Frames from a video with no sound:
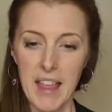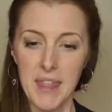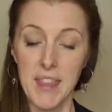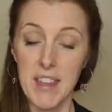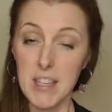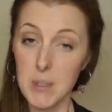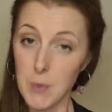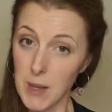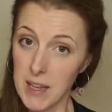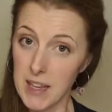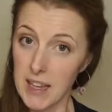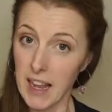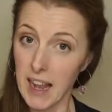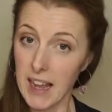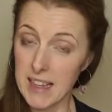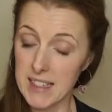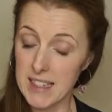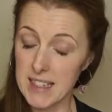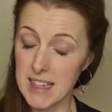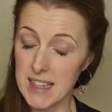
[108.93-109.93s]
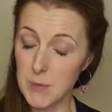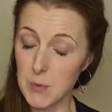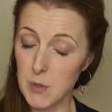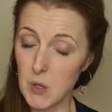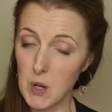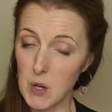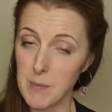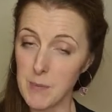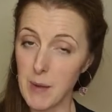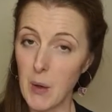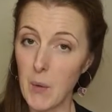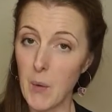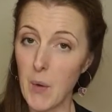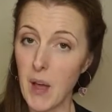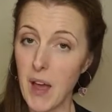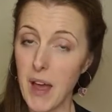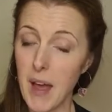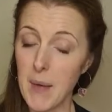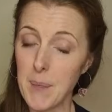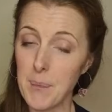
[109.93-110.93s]
This week, as I said, we're talking
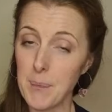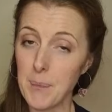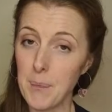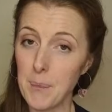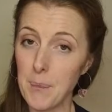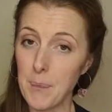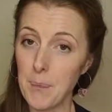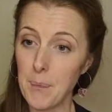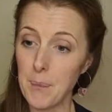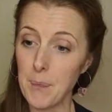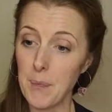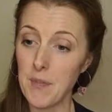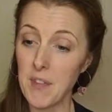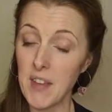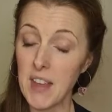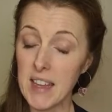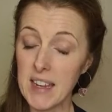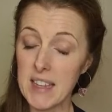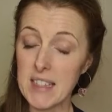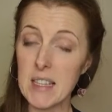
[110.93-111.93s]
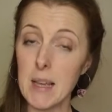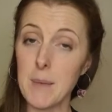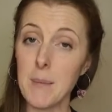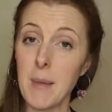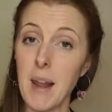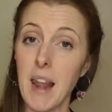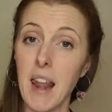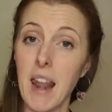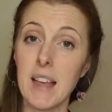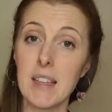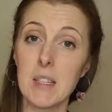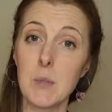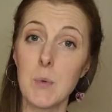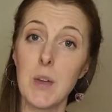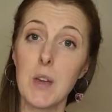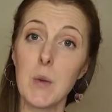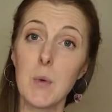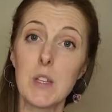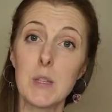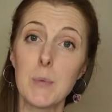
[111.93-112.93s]
about veganism. Last
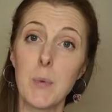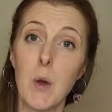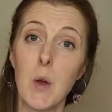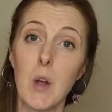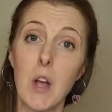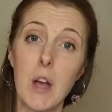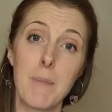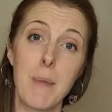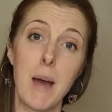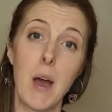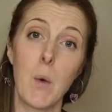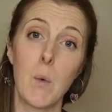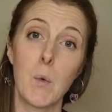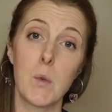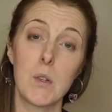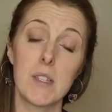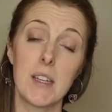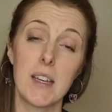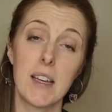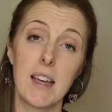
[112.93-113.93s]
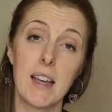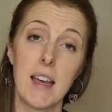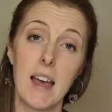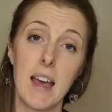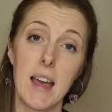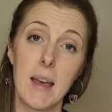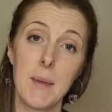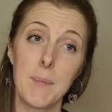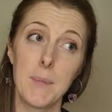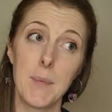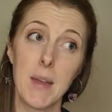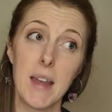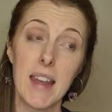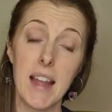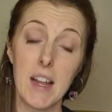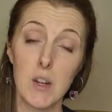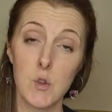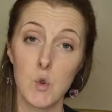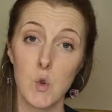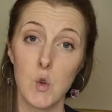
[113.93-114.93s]
week we spoke about
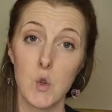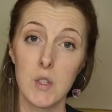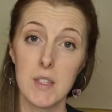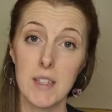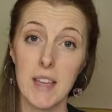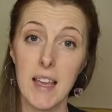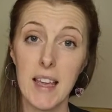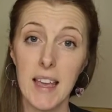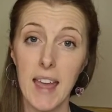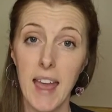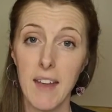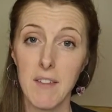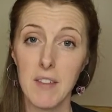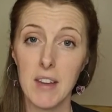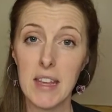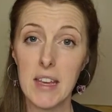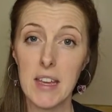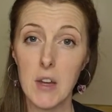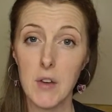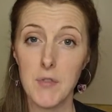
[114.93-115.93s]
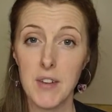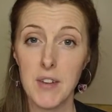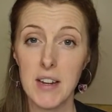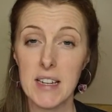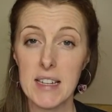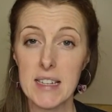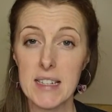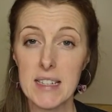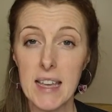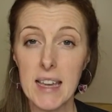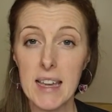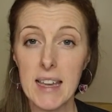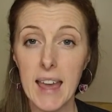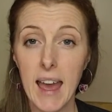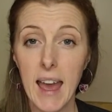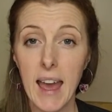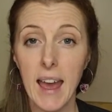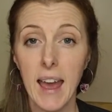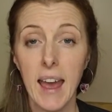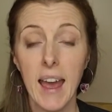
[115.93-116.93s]
natural skincare and eco-friendly
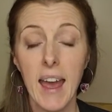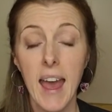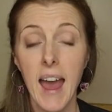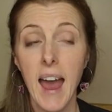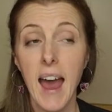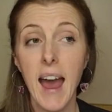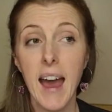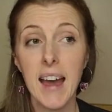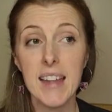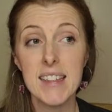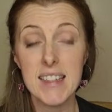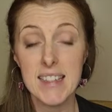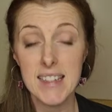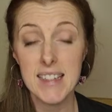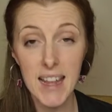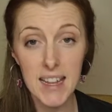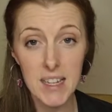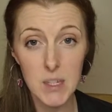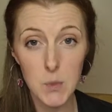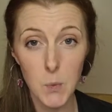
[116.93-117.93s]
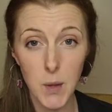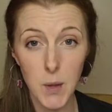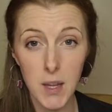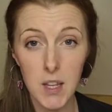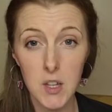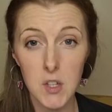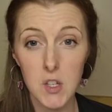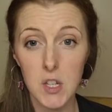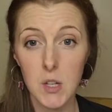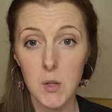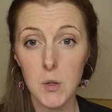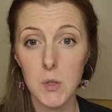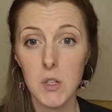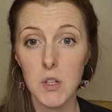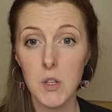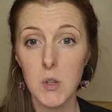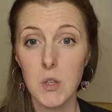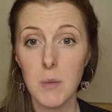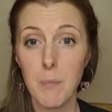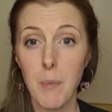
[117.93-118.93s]
skincare. And next week, due
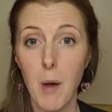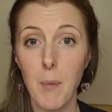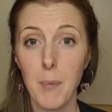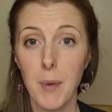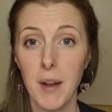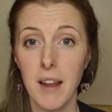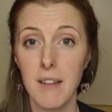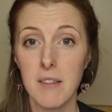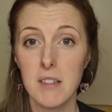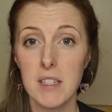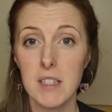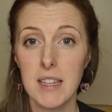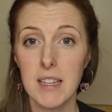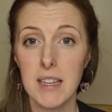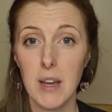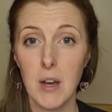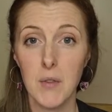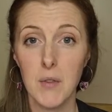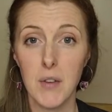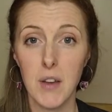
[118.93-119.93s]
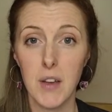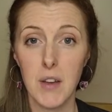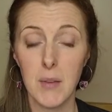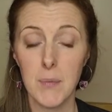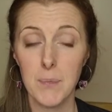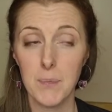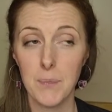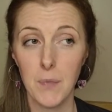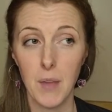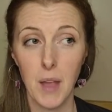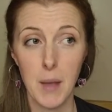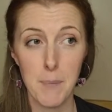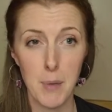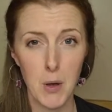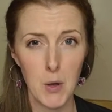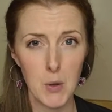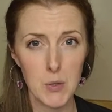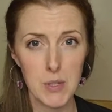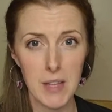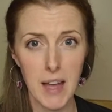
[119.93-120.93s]
to the popularity of a
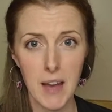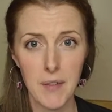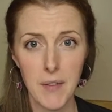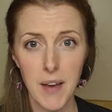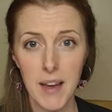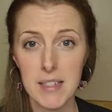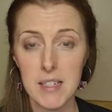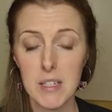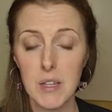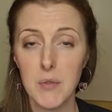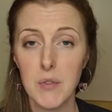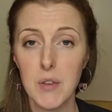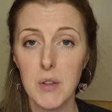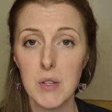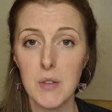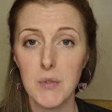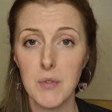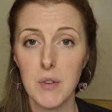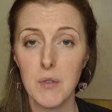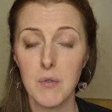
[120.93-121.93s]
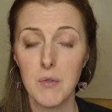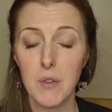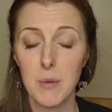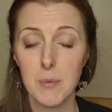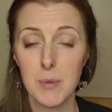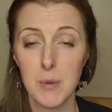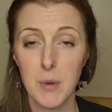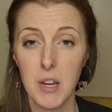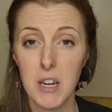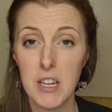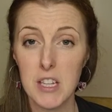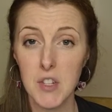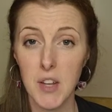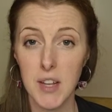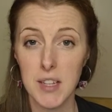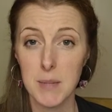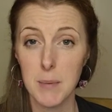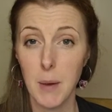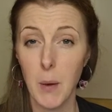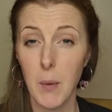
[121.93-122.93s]
post that I've had in a few different groups, I'm going to
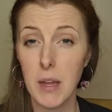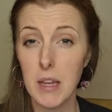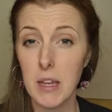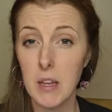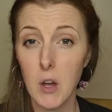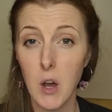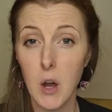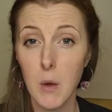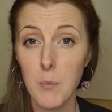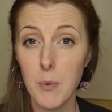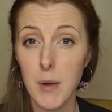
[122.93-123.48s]
chat about eco